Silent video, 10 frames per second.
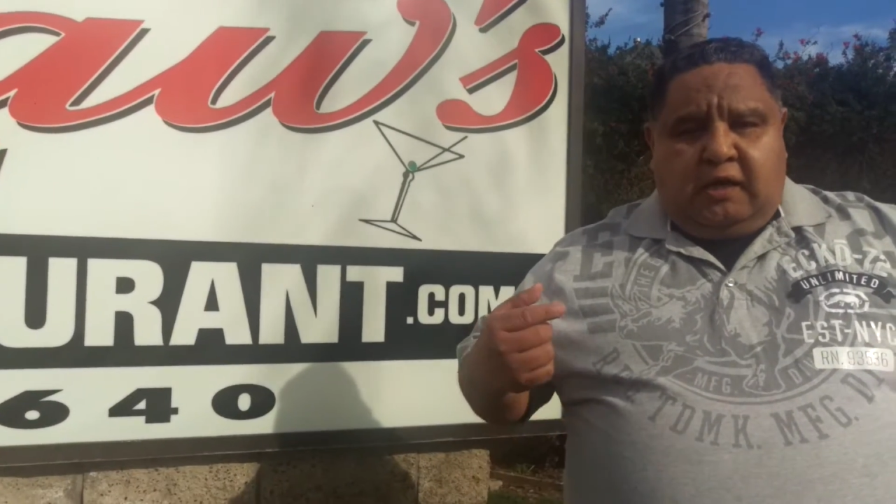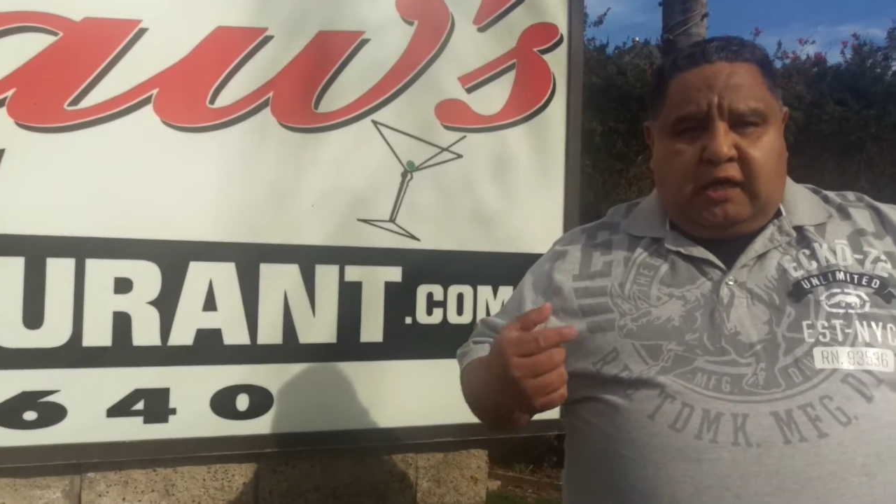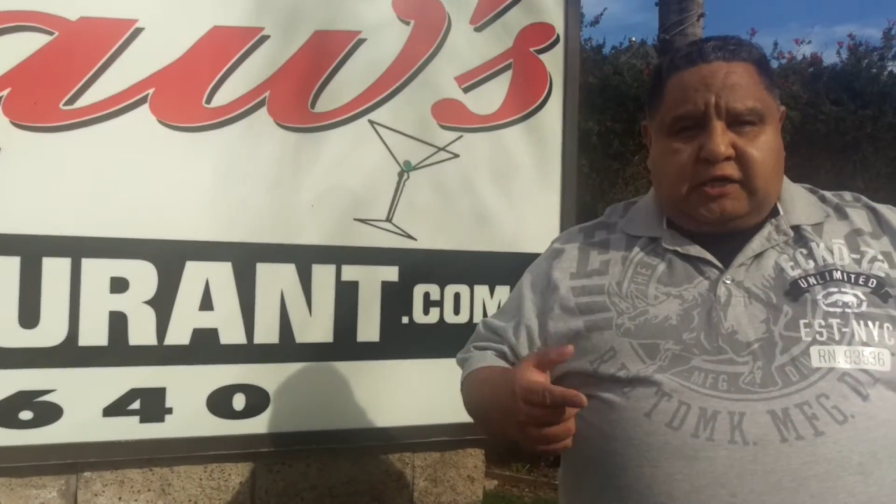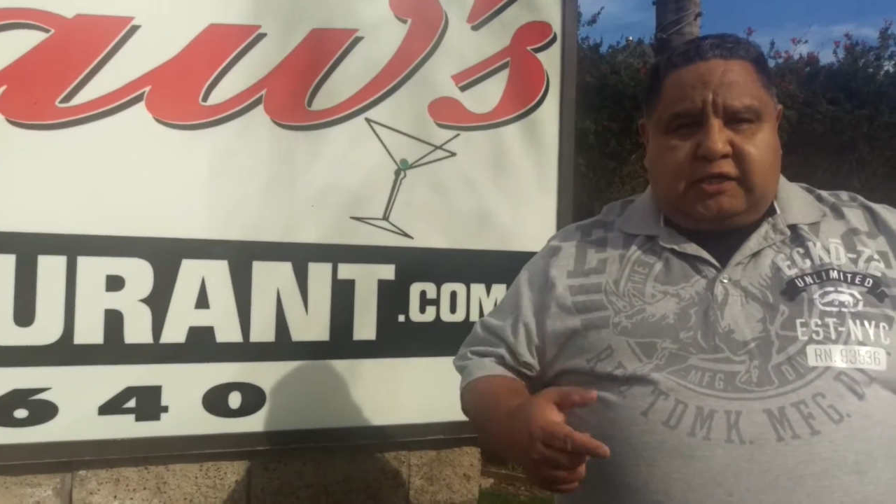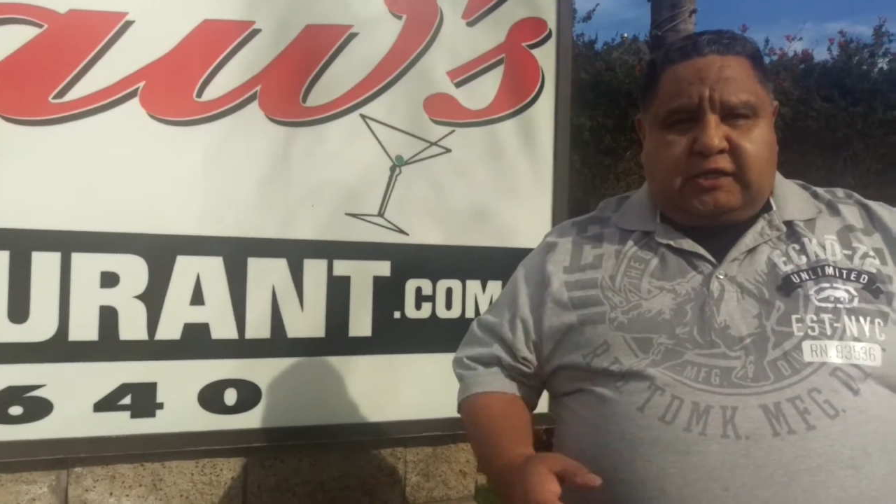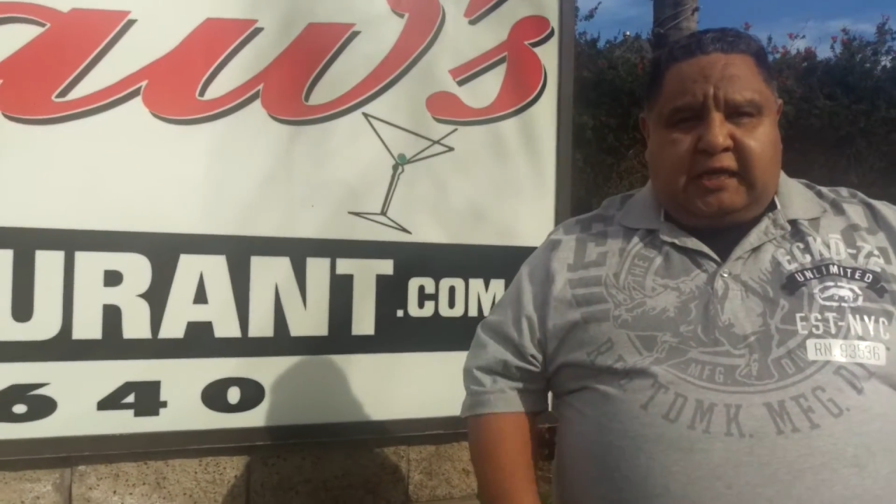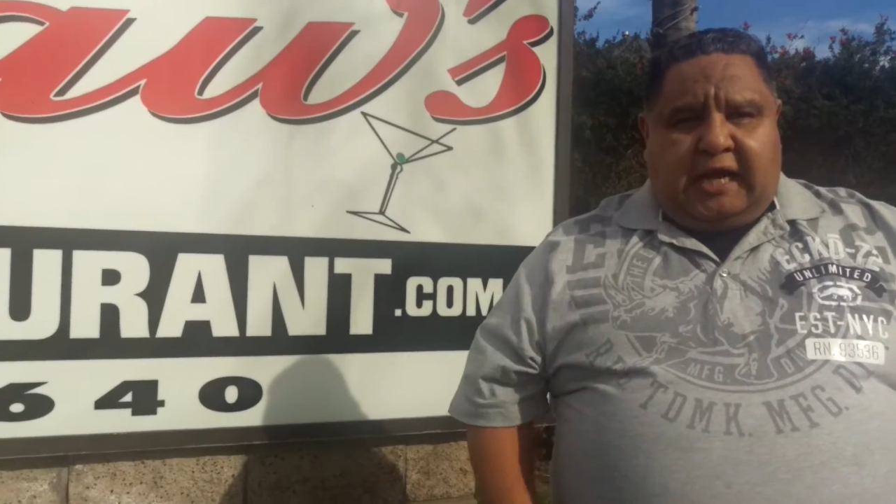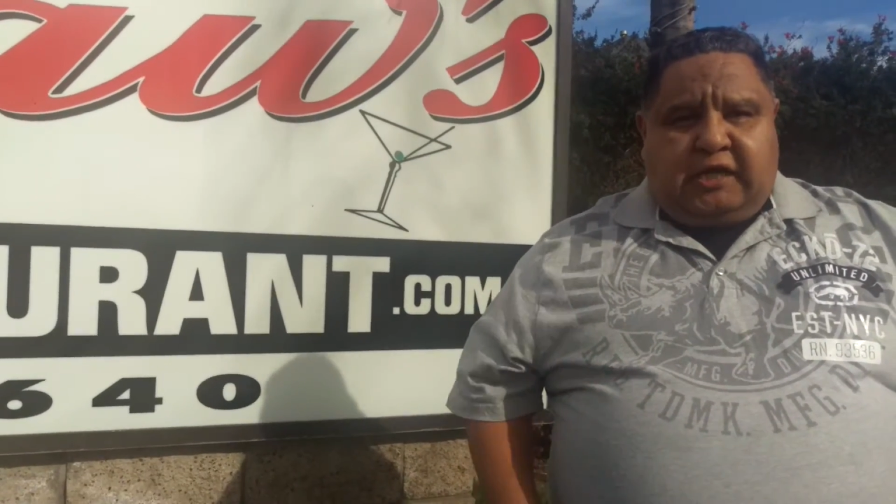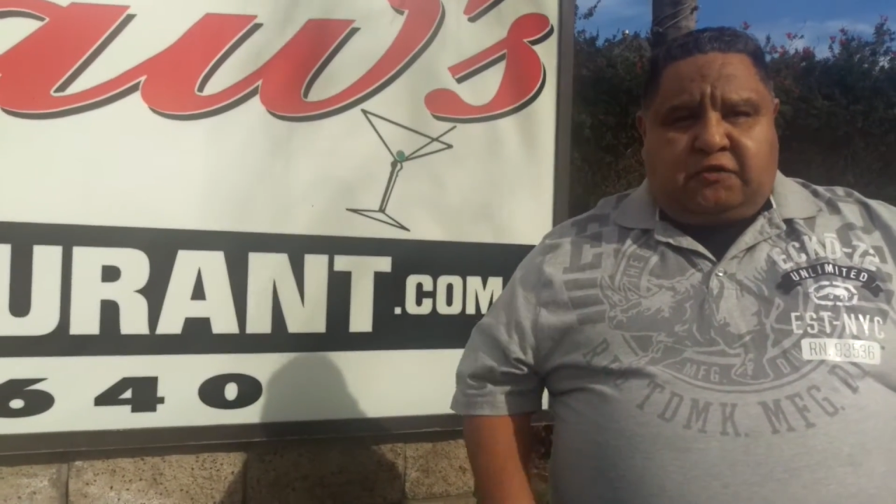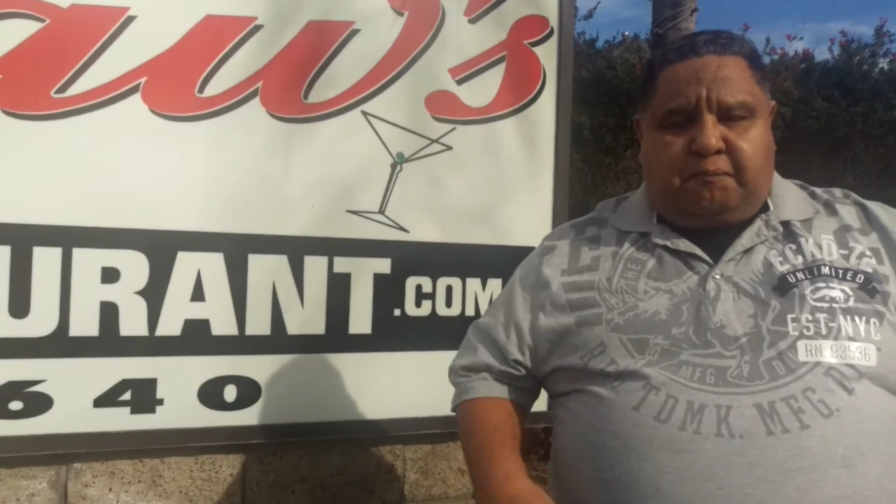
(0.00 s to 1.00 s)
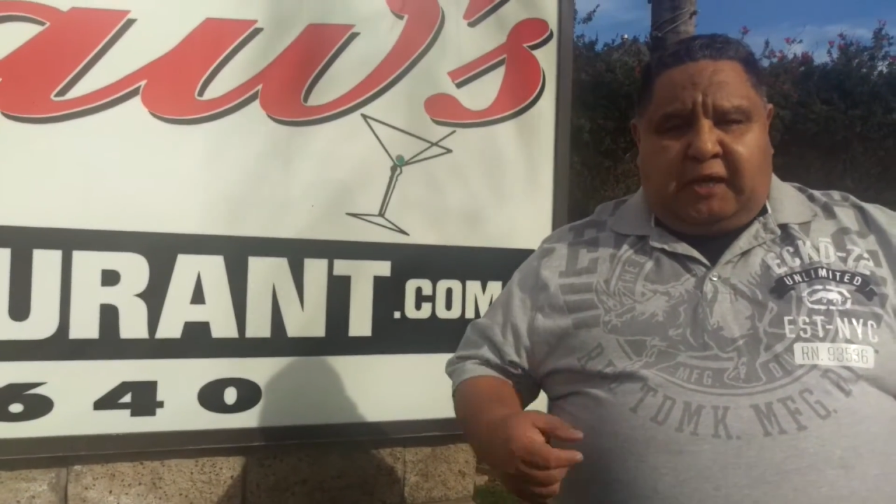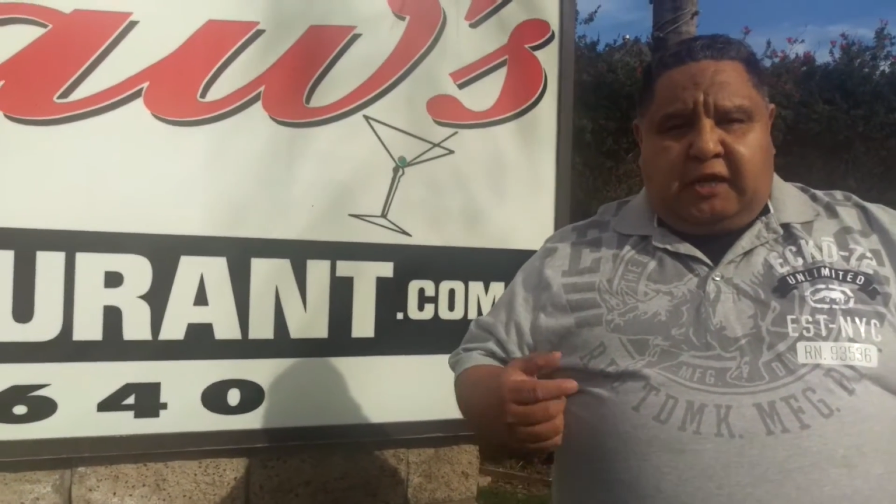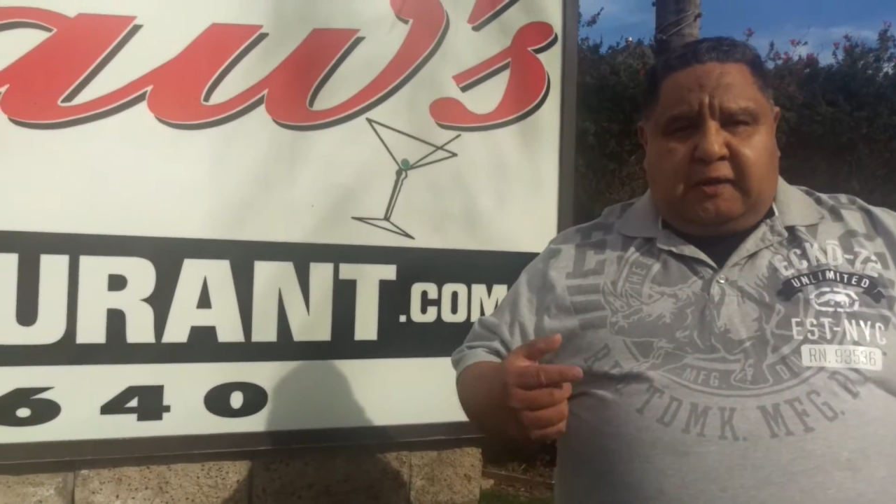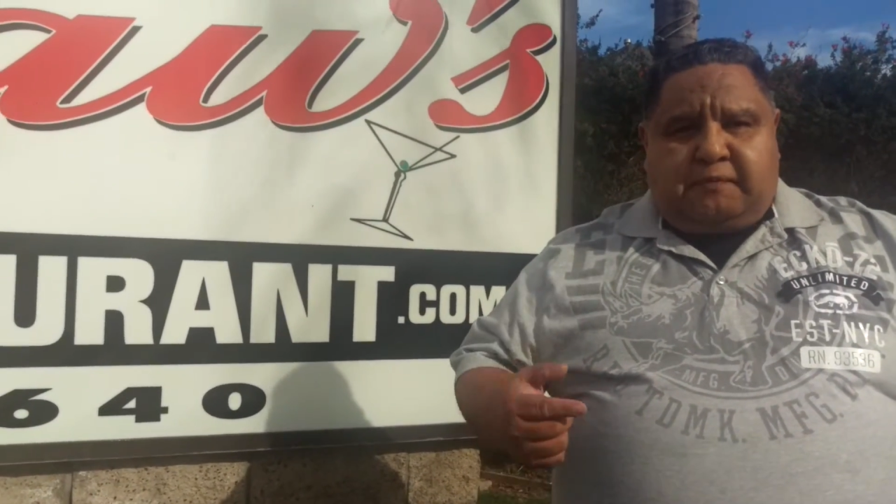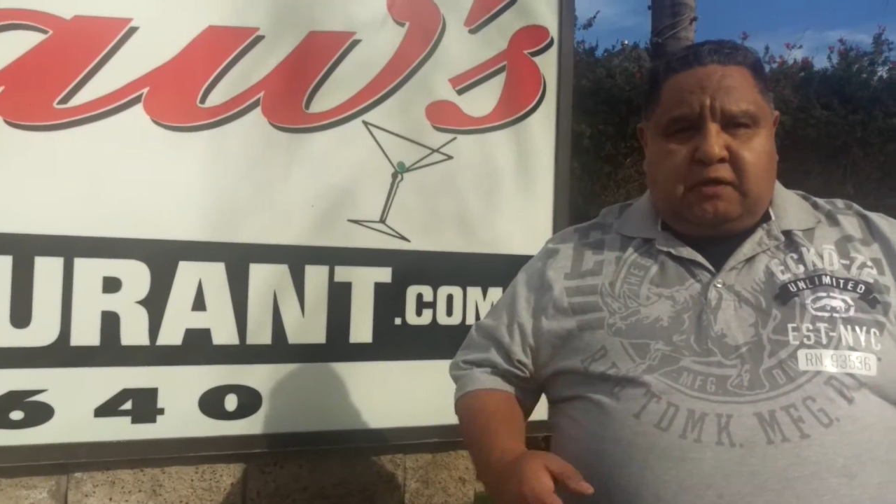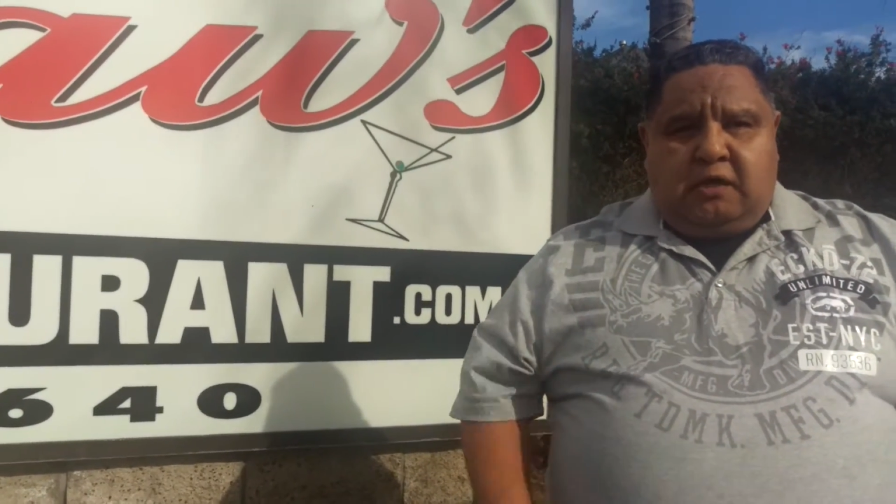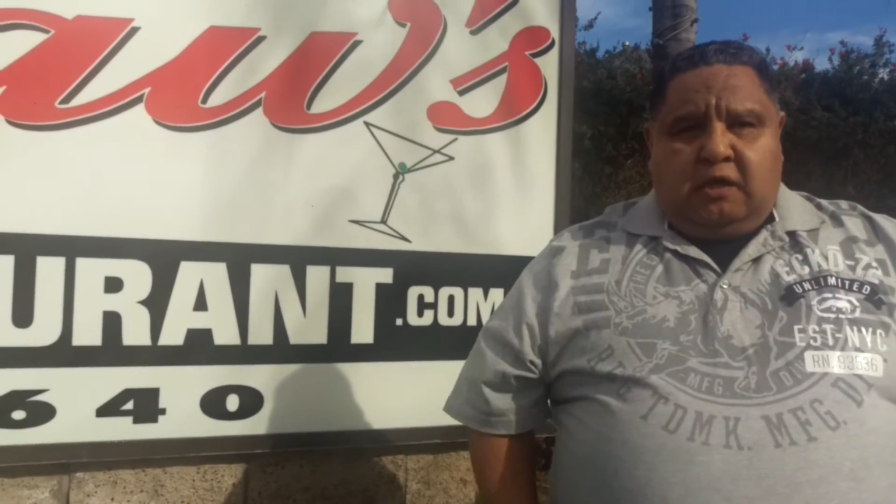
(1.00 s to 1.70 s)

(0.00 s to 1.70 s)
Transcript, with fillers: Luscious Ladies Pinups